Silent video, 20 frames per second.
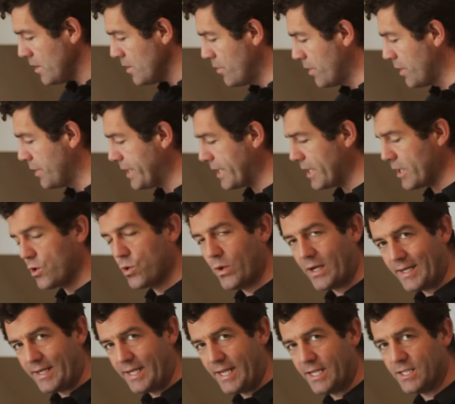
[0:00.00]
I'm going to take a
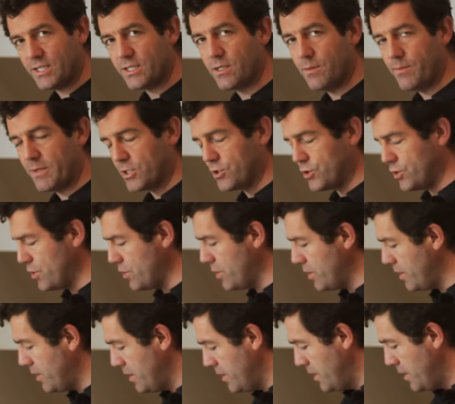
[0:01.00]
quick taste to make
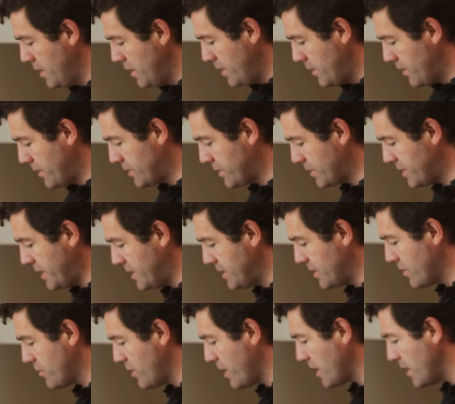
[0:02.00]
sure that it's
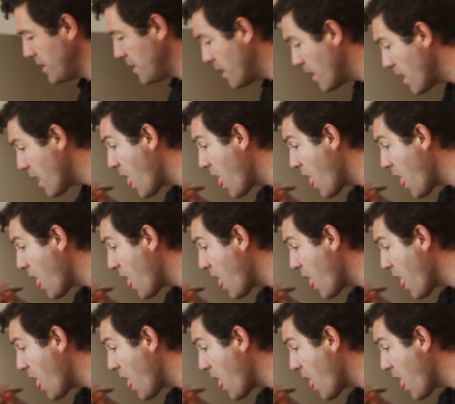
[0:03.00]
seasoned correctly.